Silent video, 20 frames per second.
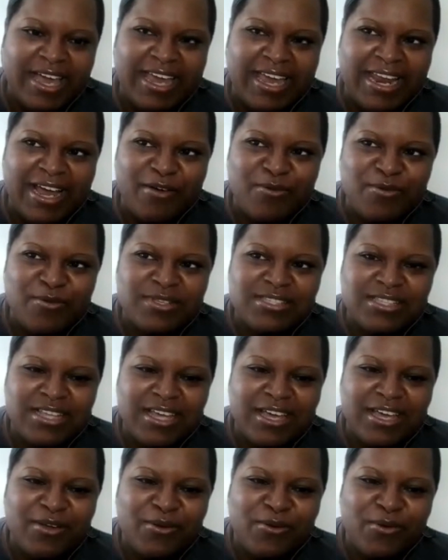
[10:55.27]
And I was
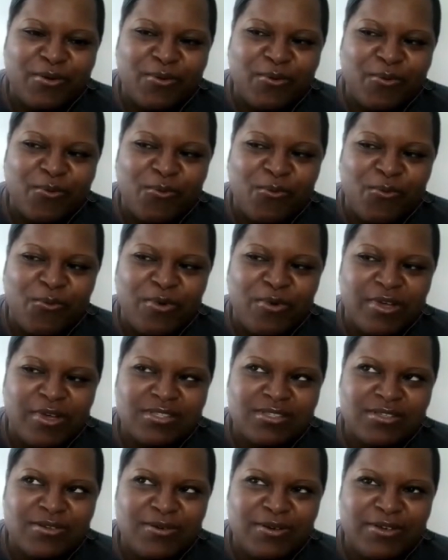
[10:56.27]
like,
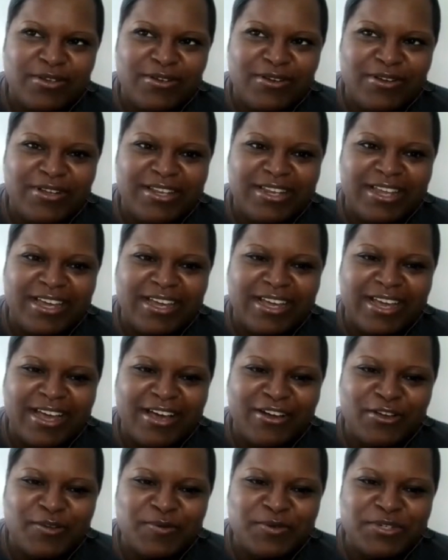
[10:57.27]
what's going on? Like,
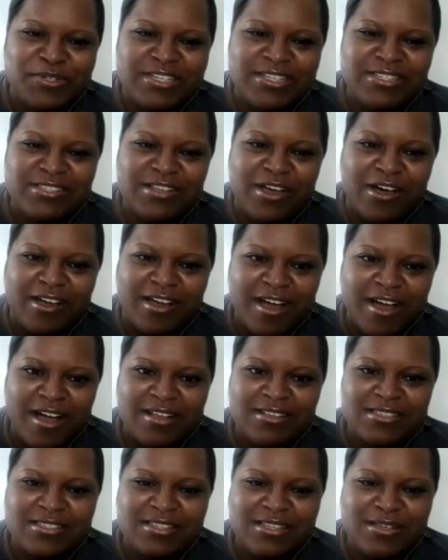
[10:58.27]
how come she's
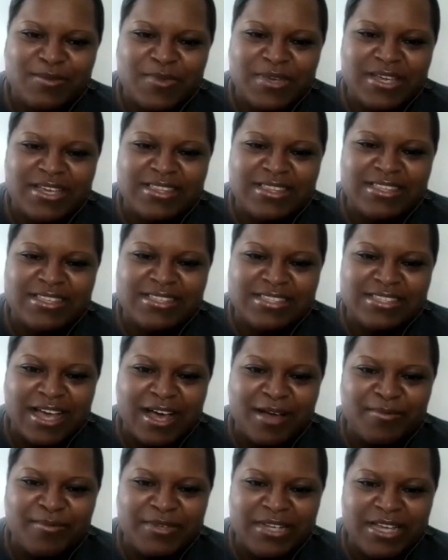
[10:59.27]
constantly being the
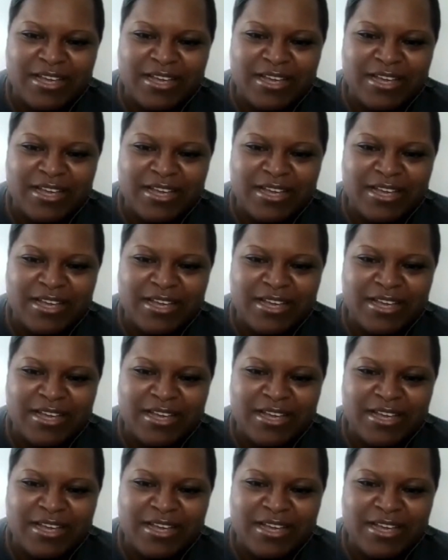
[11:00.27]
top